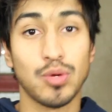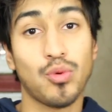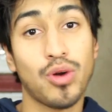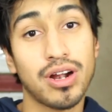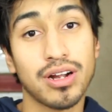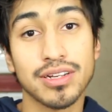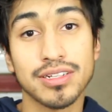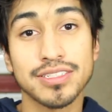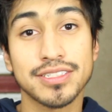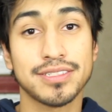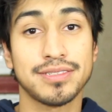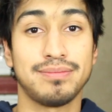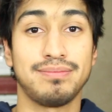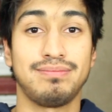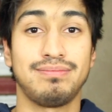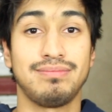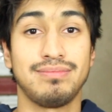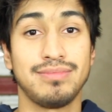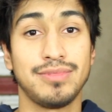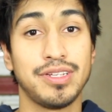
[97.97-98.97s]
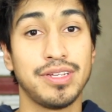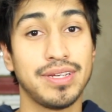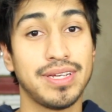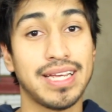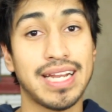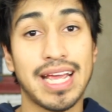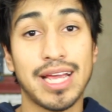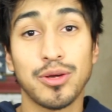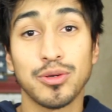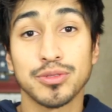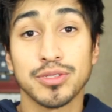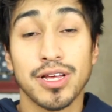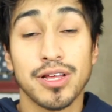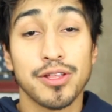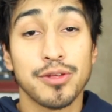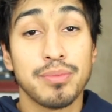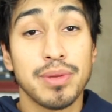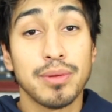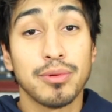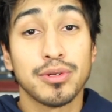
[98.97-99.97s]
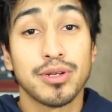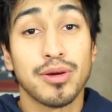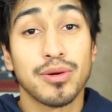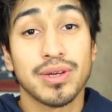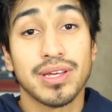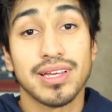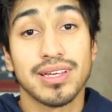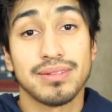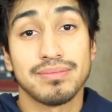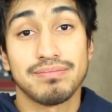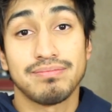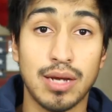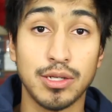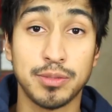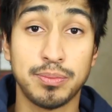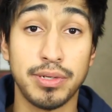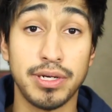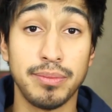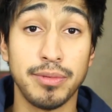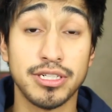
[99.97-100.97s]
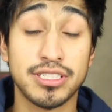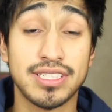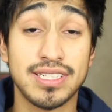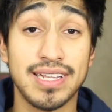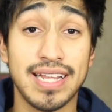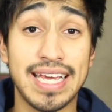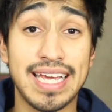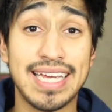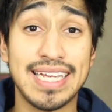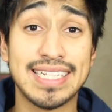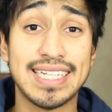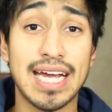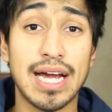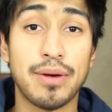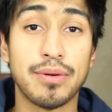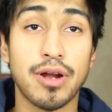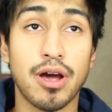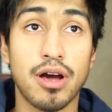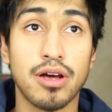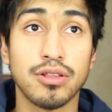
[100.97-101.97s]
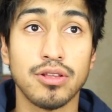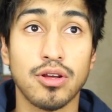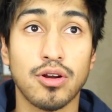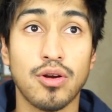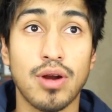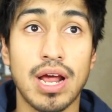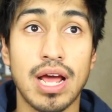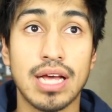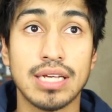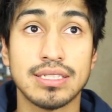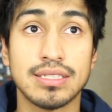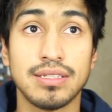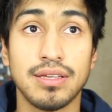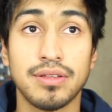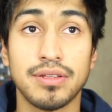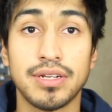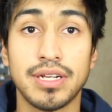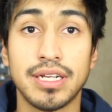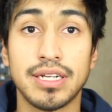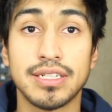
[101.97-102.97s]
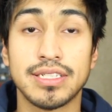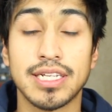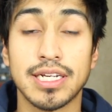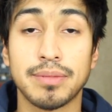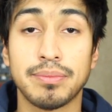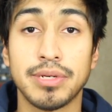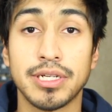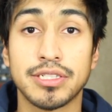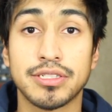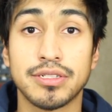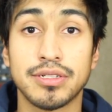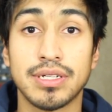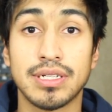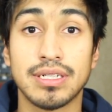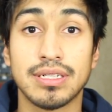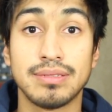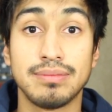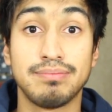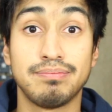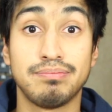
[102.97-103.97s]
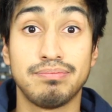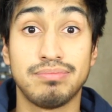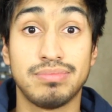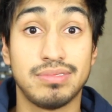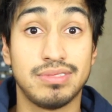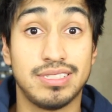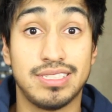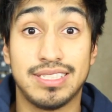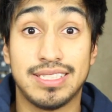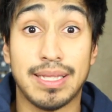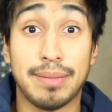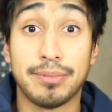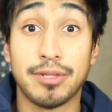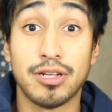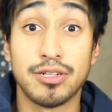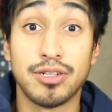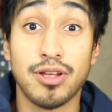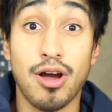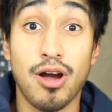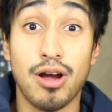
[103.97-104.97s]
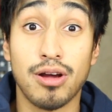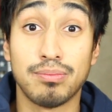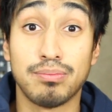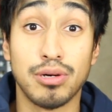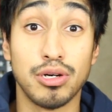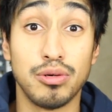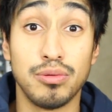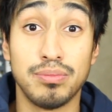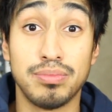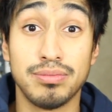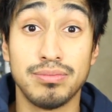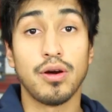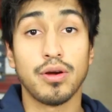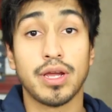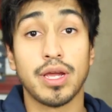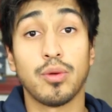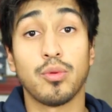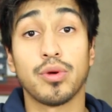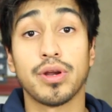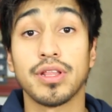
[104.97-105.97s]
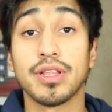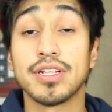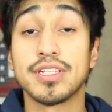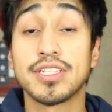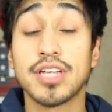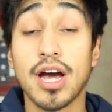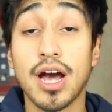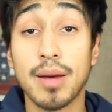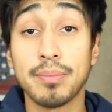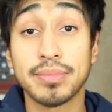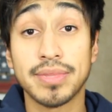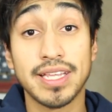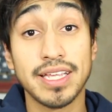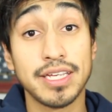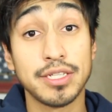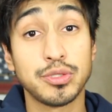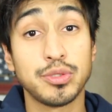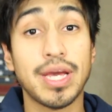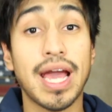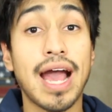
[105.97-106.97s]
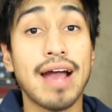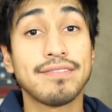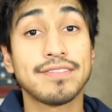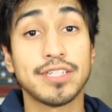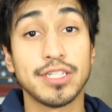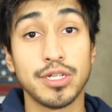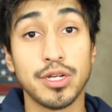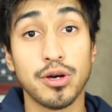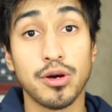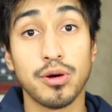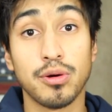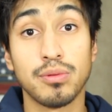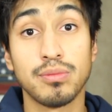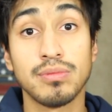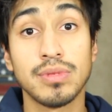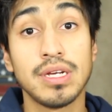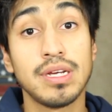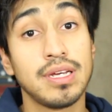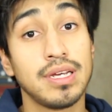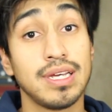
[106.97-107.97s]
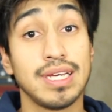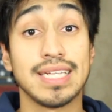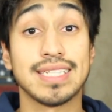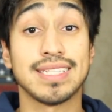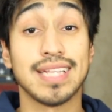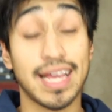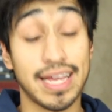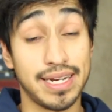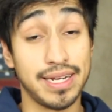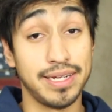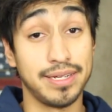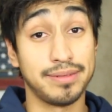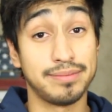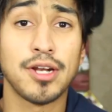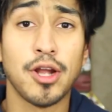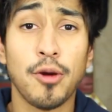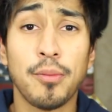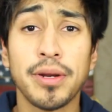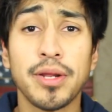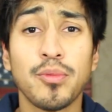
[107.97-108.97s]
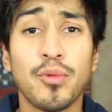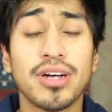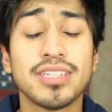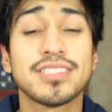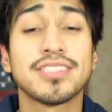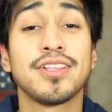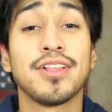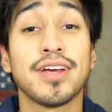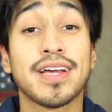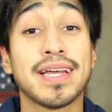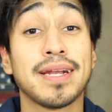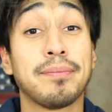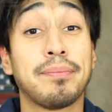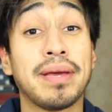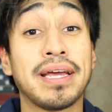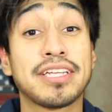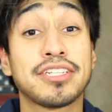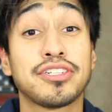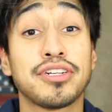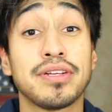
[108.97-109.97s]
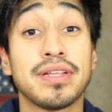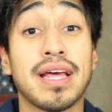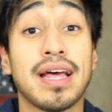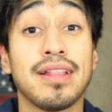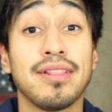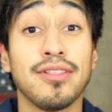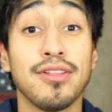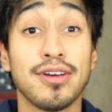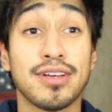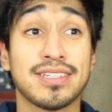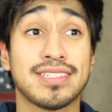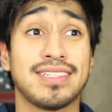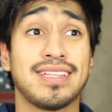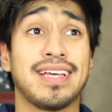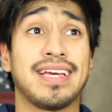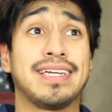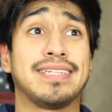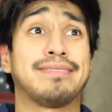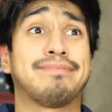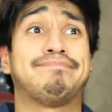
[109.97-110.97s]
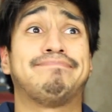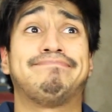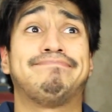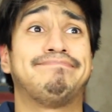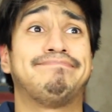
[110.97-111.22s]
it works. Get angles that other people don't get. I was pretty much laying down on the grass the other day to take a picture and I stepped on dog poop. Okay, one of the top things you have to know is lighting. Nobody wants to look at a picture that looks like